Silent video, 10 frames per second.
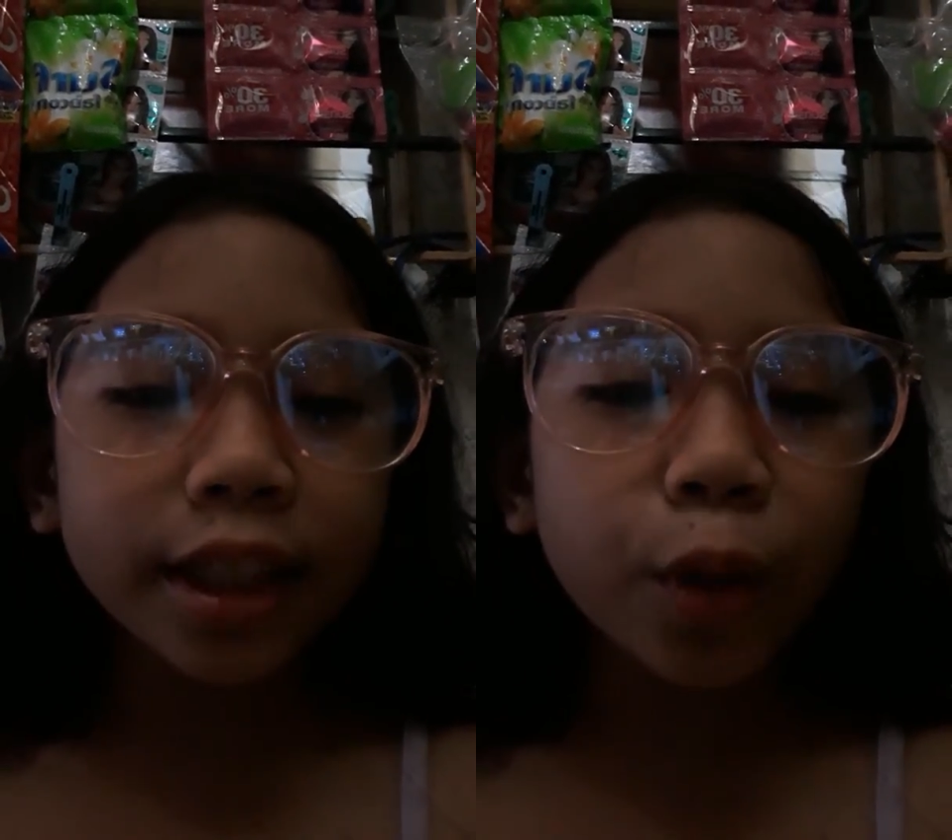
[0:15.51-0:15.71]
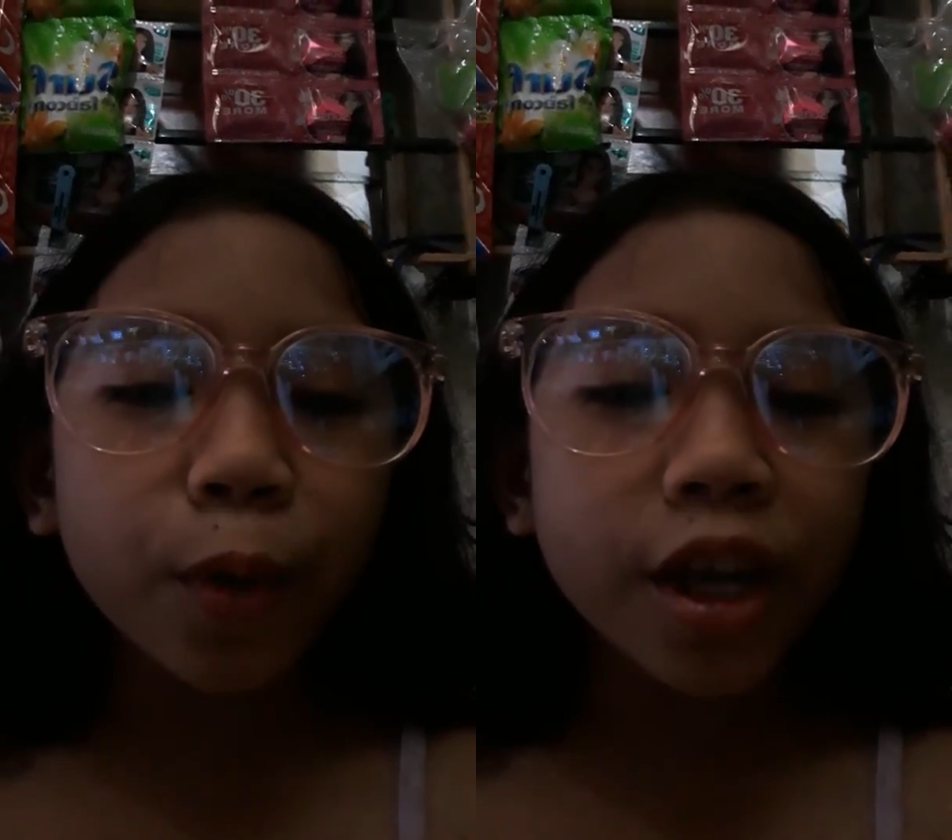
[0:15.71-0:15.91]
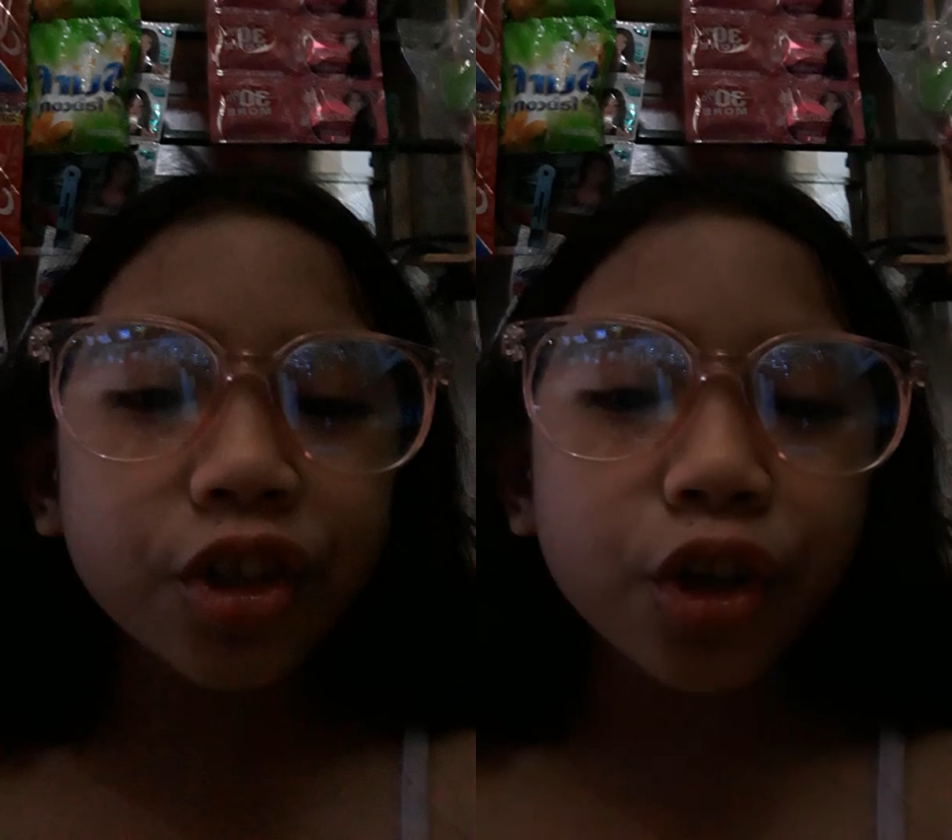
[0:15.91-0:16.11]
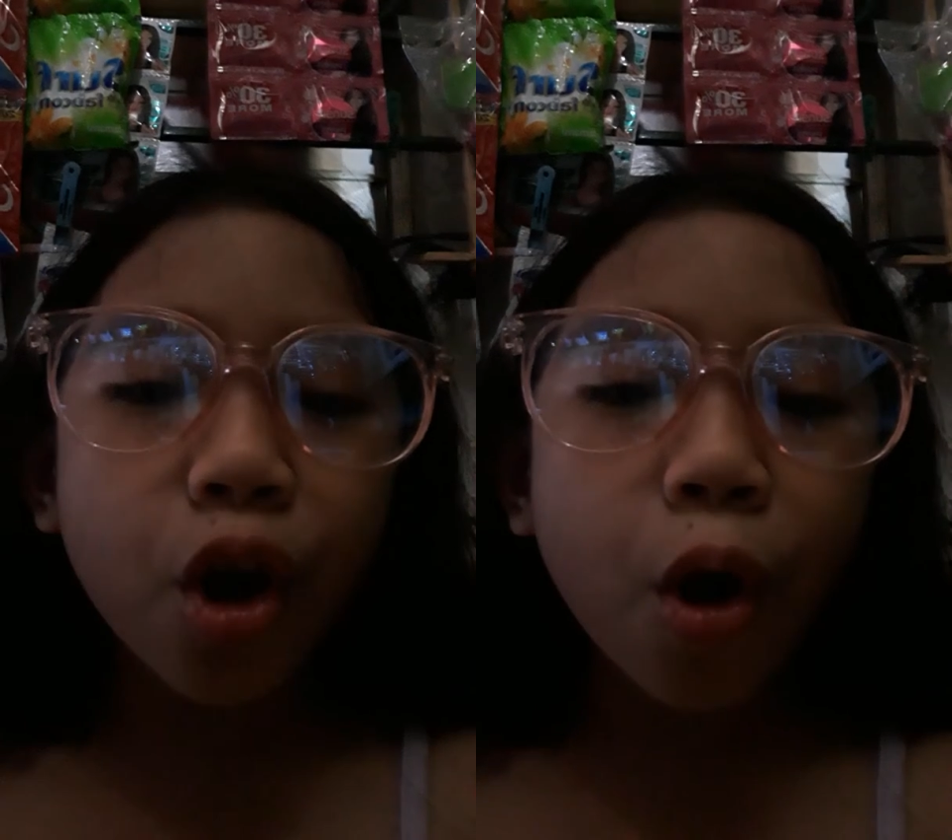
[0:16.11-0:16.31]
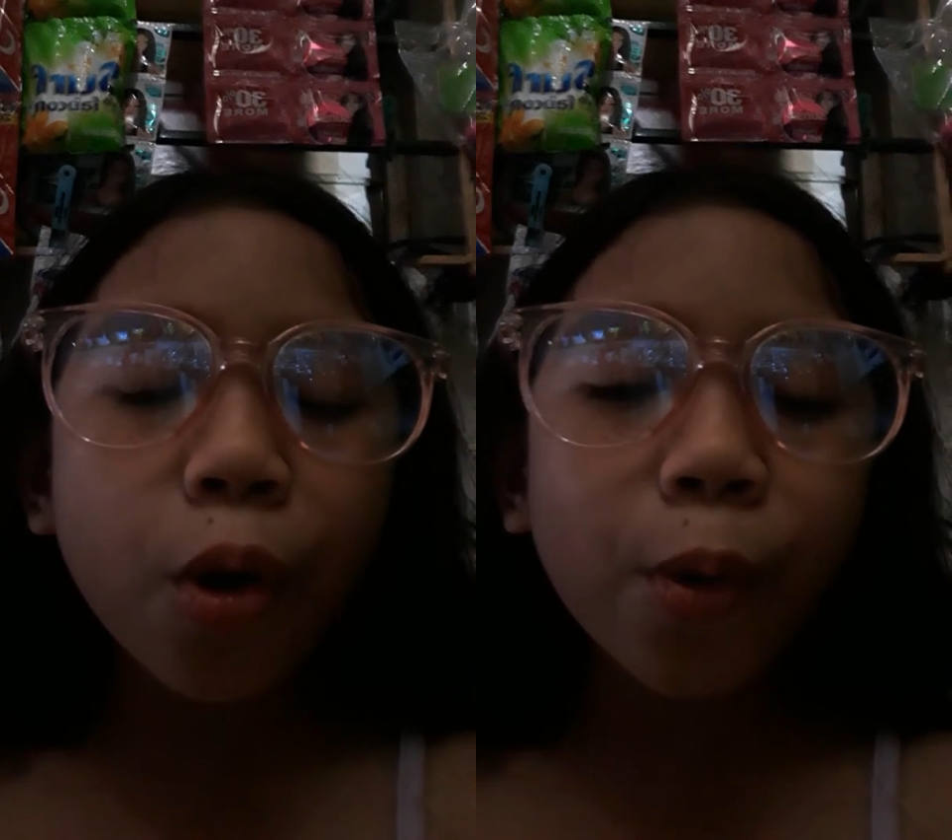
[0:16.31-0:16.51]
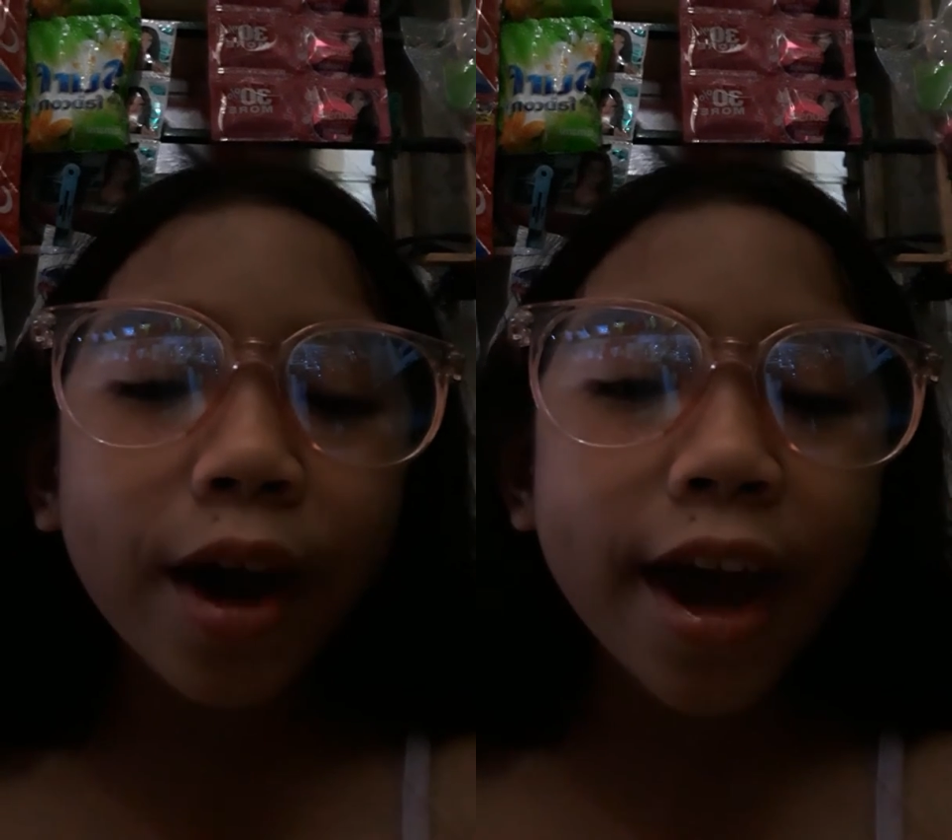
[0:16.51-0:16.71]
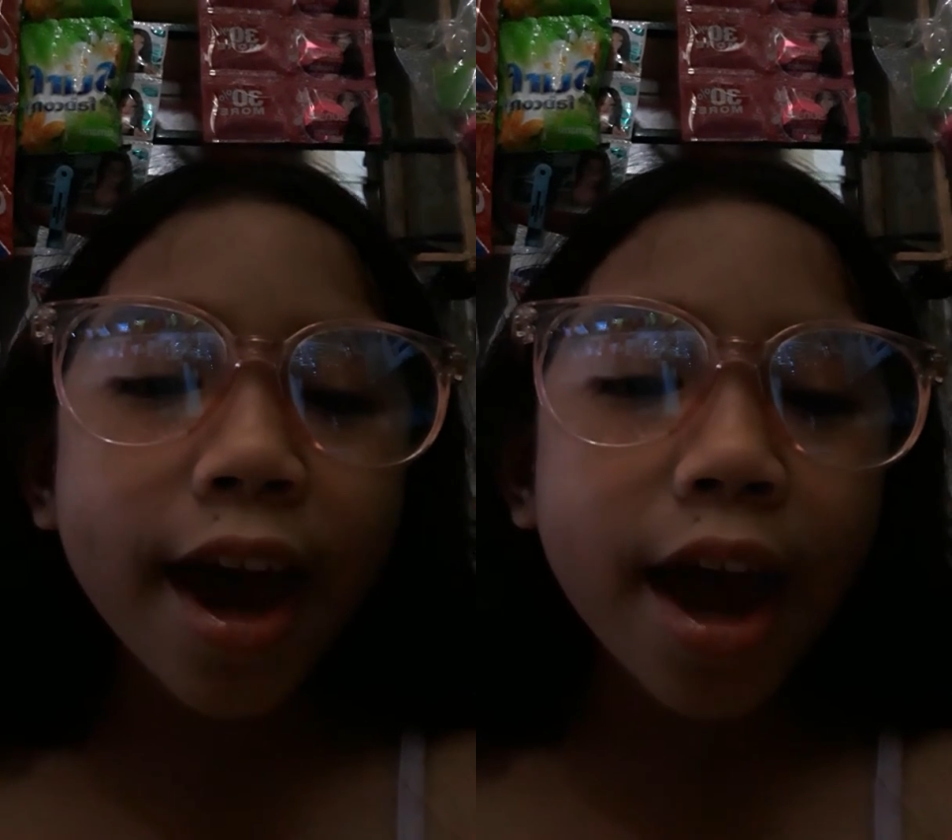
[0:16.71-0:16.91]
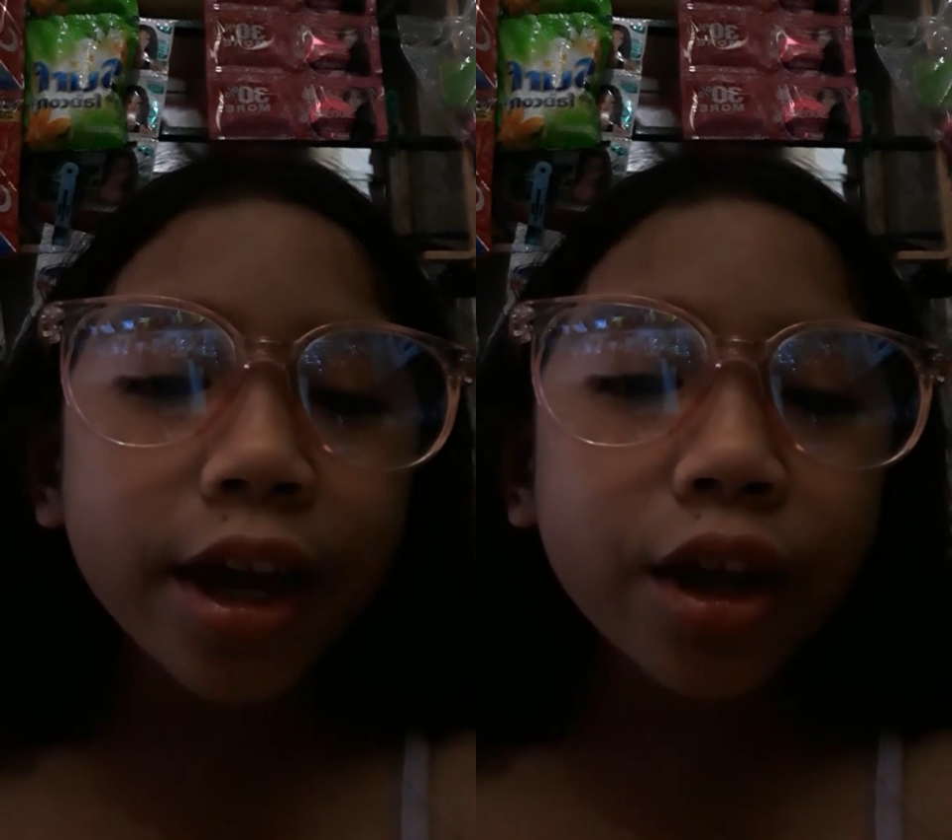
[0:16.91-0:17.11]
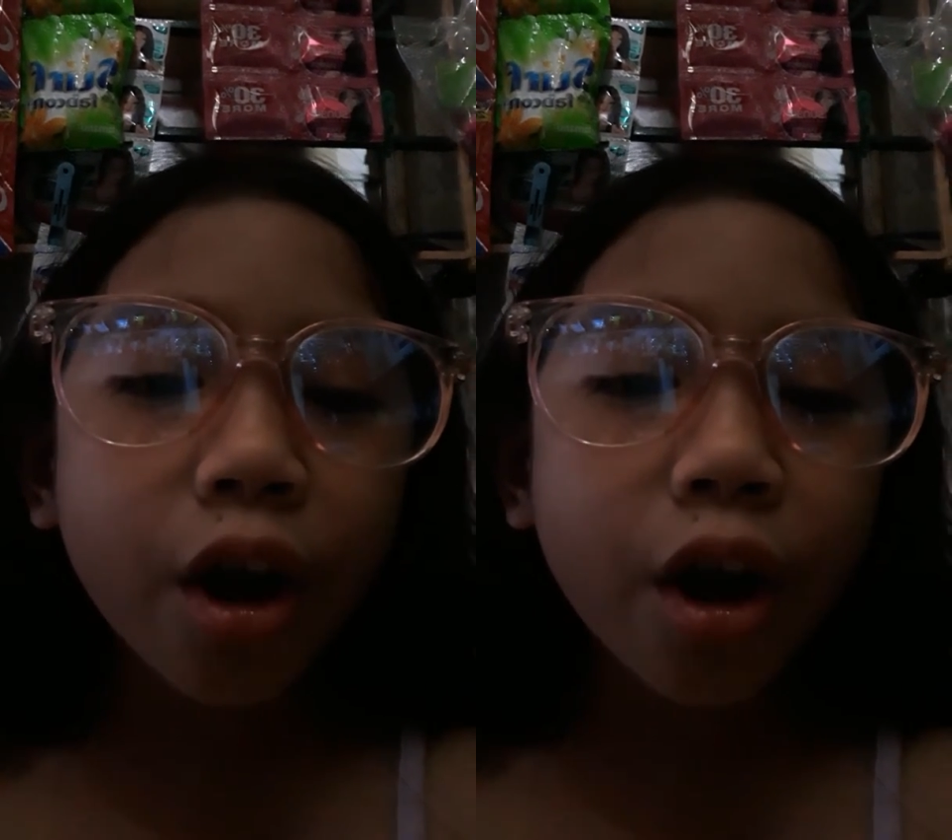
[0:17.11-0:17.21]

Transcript: get a wish you go away.